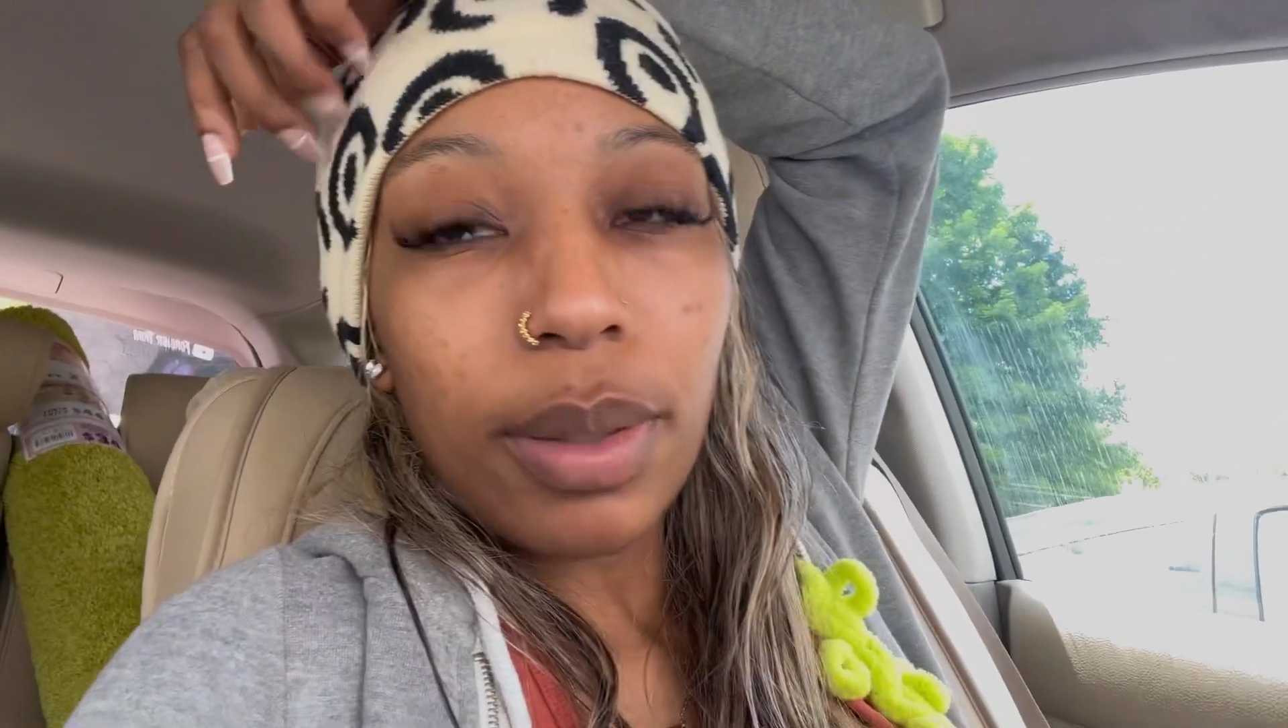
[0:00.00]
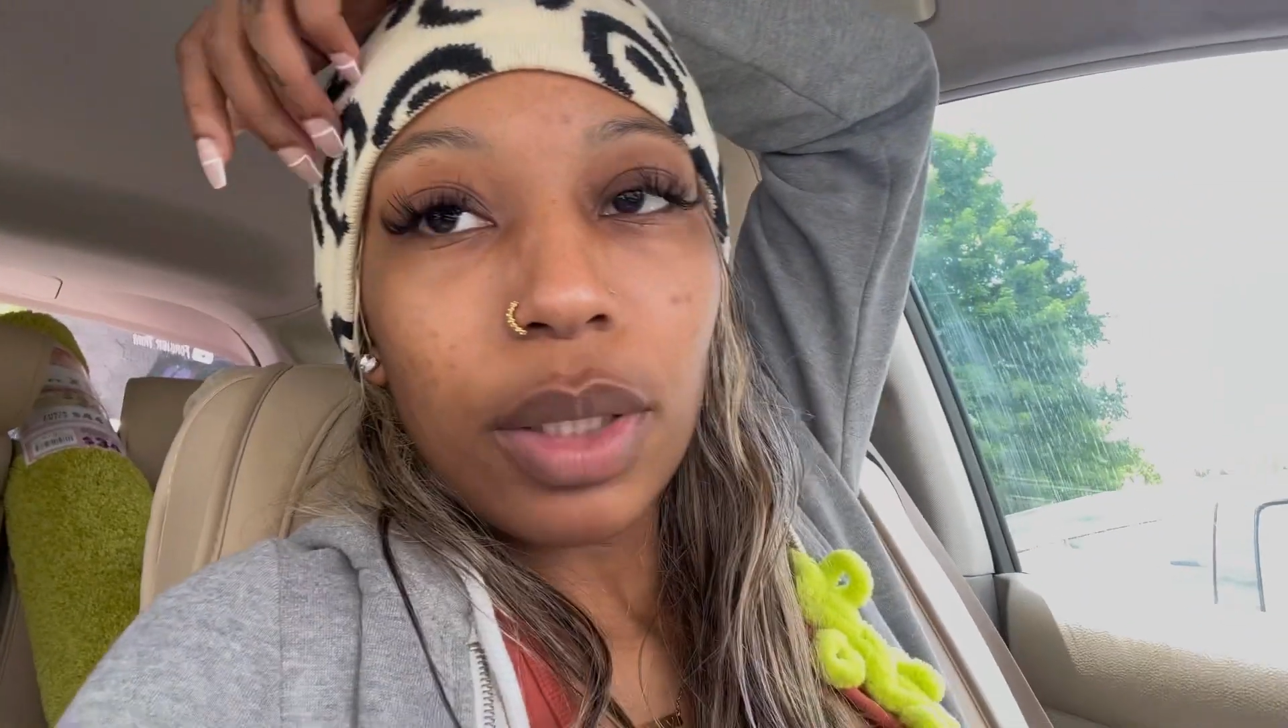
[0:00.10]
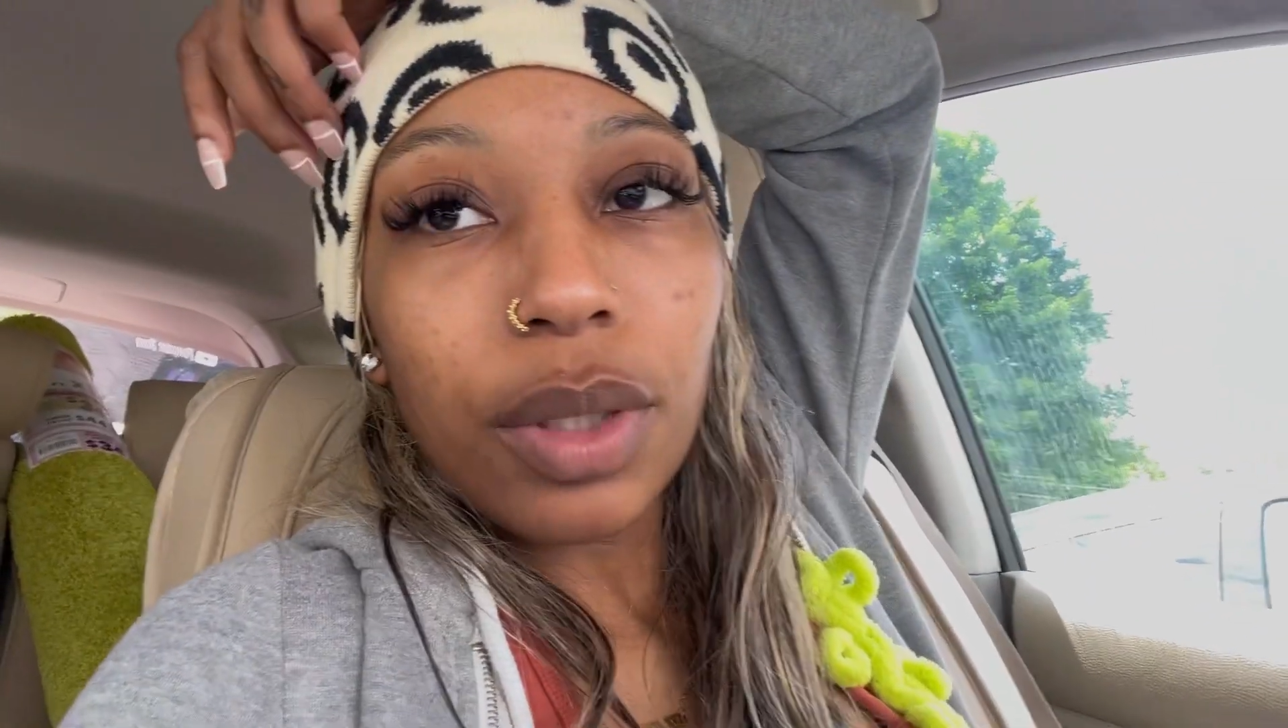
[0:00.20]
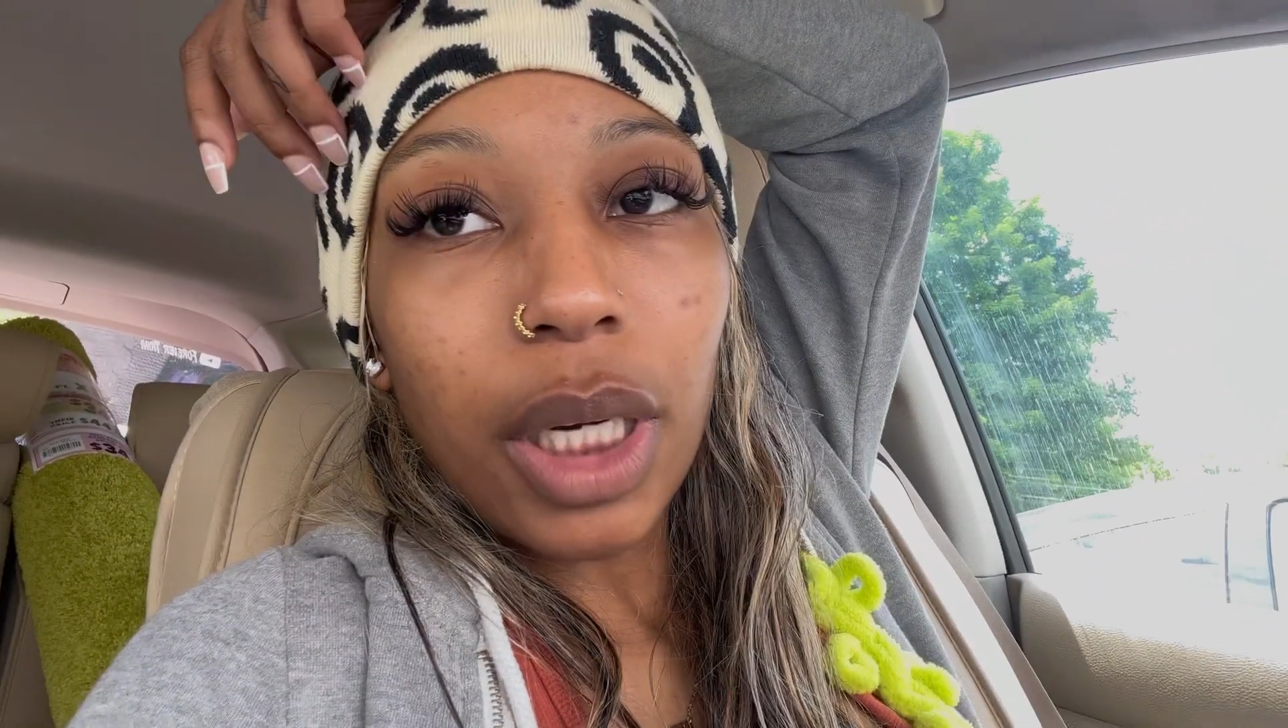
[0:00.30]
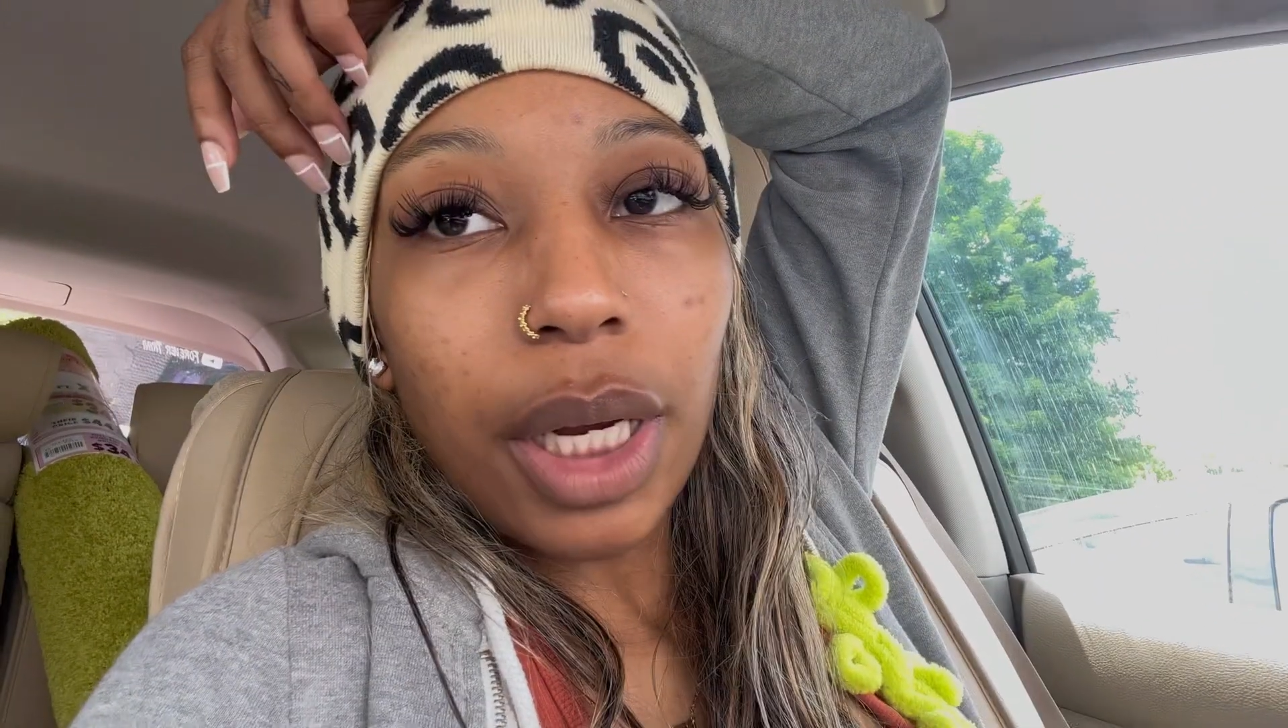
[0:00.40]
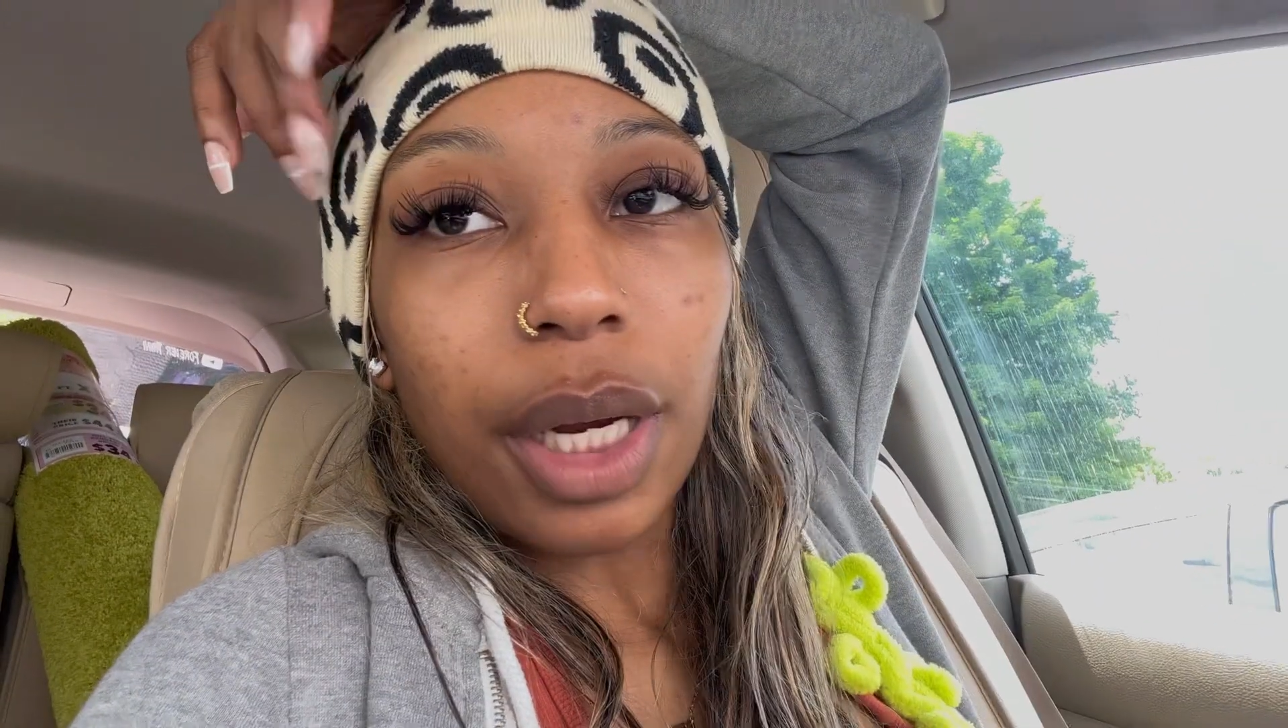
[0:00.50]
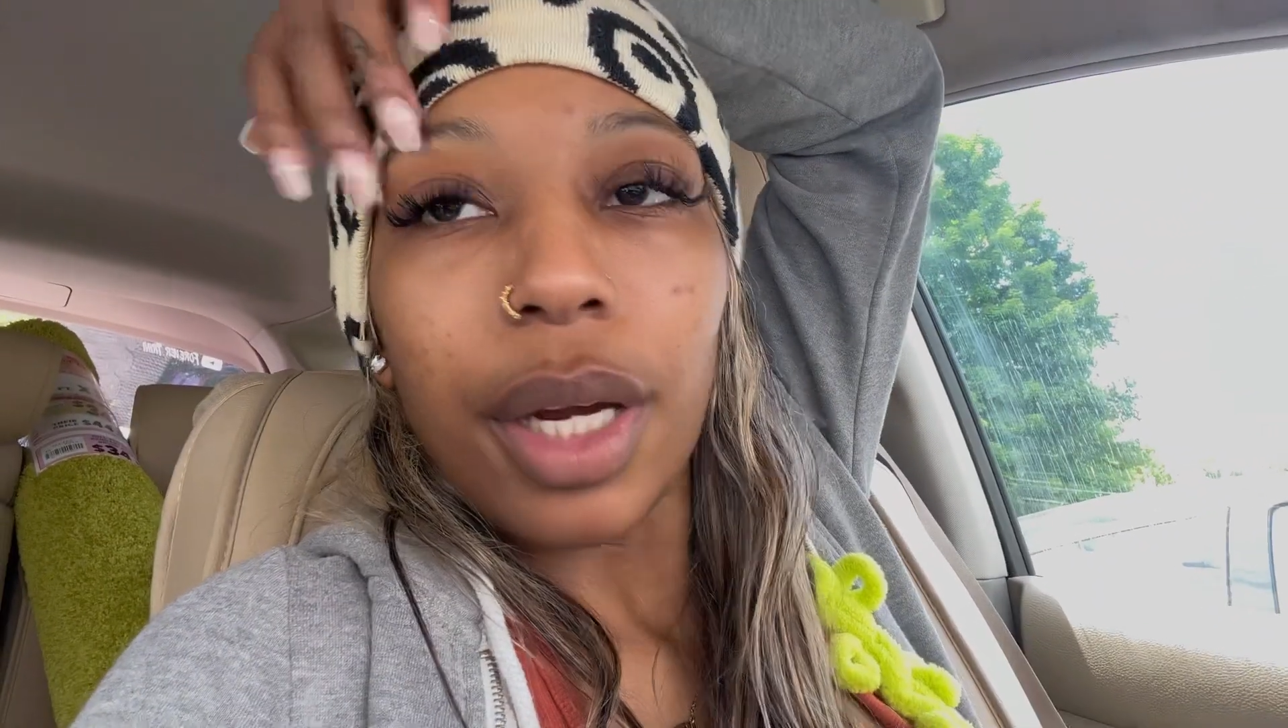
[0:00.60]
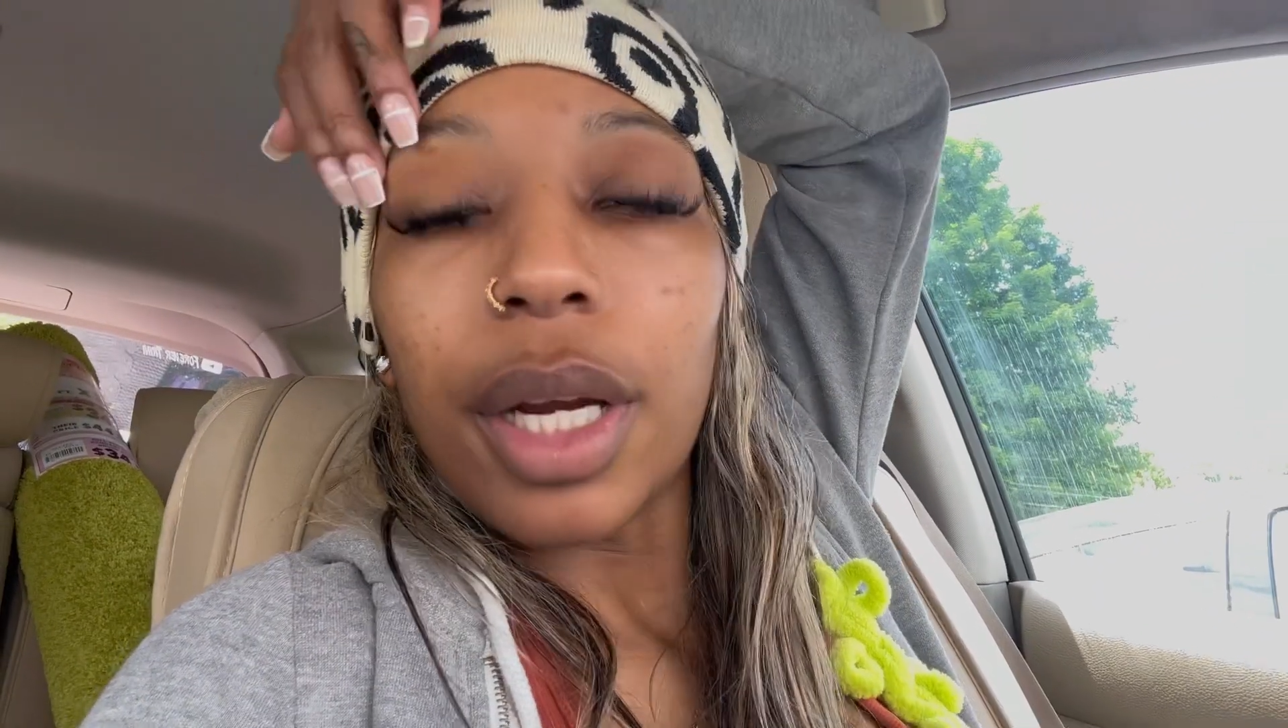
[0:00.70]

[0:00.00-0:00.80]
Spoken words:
doing in here,